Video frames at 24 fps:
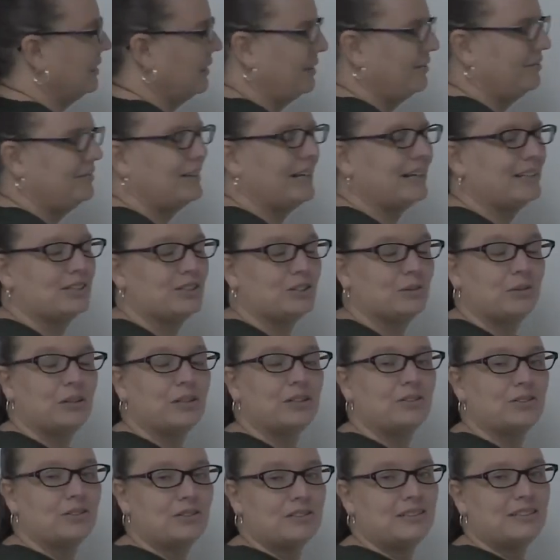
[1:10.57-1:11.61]
If that's
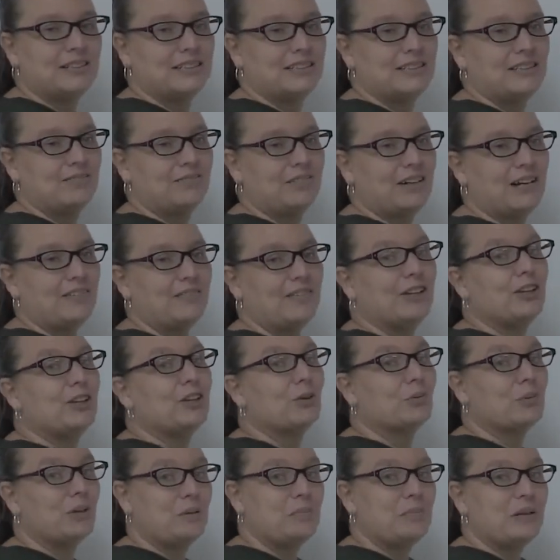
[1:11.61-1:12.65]
365 in
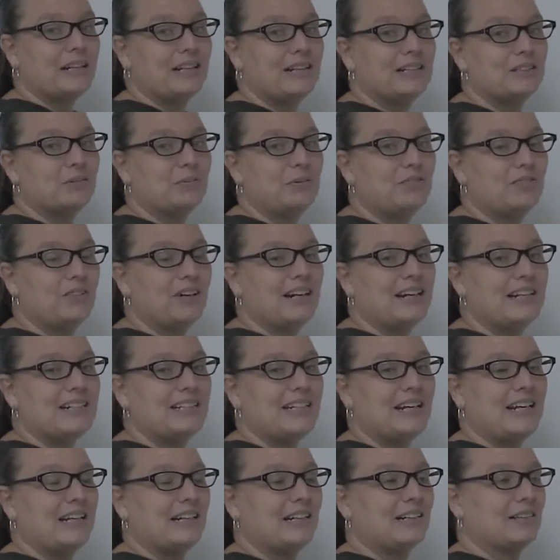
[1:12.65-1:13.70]
3 minutes, we've got to
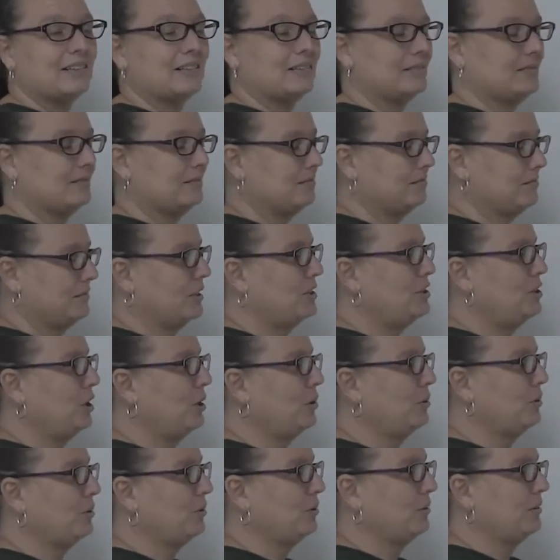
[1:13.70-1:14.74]
take the
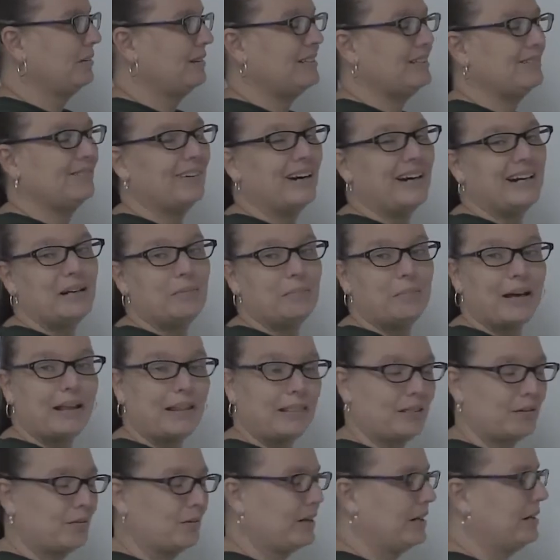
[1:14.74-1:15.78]
total and divide it by
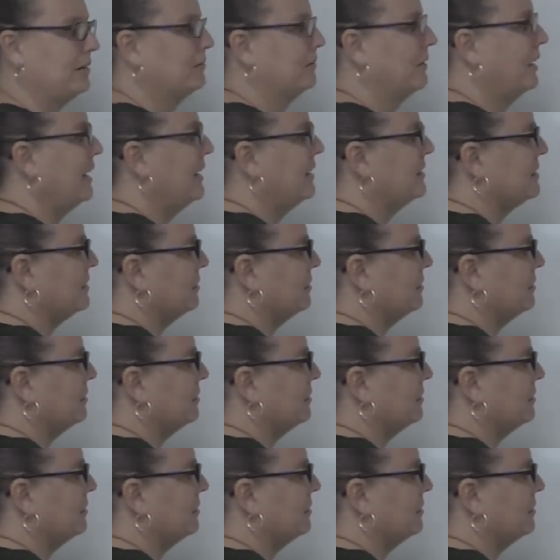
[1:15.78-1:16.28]
3, right?